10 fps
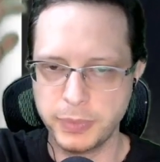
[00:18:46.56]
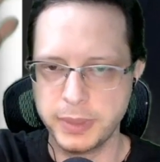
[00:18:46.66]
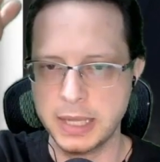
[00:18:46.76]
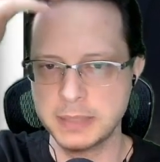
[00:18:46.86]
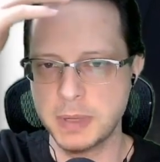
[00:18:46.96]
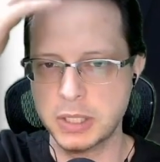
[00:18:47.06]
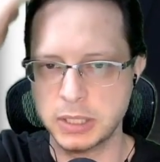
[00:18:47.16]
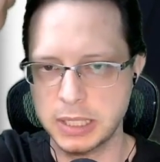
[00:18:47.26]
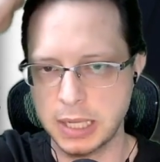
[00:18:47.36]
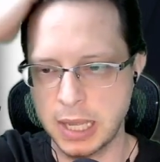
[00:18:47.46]

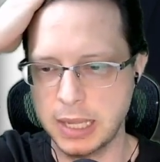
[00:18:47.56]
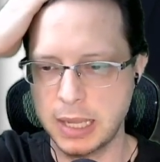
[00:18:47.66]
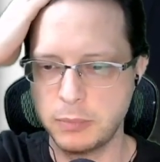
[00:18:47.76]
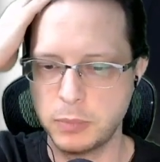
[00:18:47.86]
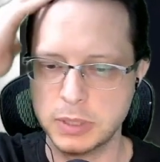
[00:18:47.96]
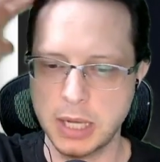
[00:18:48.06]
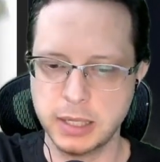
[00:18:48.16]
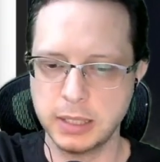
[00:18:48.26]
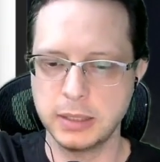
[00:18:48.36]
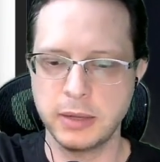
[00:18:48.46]
especially, again, if we're
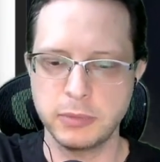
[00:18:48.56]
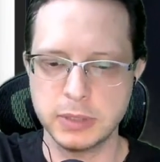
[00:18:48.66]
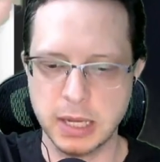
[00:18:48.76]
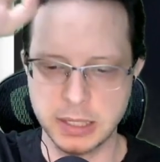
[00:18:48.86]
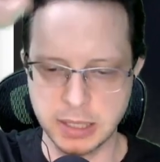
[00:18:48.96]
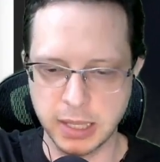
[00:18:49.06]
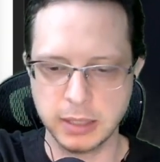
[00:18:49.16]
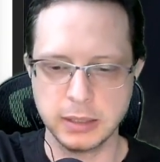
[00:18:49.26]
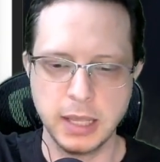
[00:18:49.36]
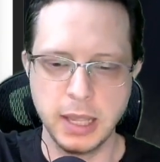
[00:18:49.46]
talking
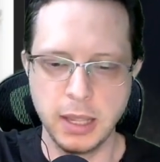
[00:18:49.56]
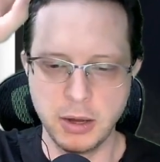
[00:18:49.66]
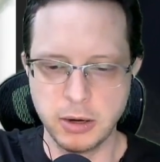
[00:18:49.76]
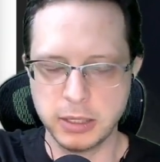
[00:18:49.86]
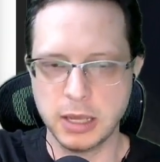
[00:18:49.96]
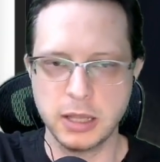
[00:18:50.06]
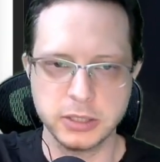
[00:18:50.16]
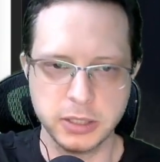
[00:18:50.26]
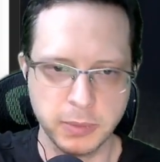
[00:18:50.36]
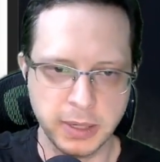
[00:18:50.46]
like
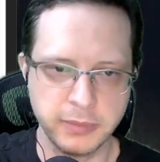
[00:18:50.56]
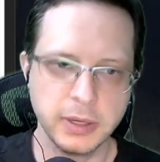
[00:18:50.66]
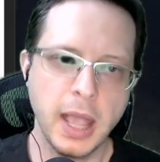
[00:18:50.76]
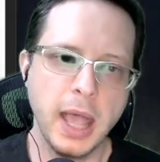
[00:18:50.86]
archaeology or whatever,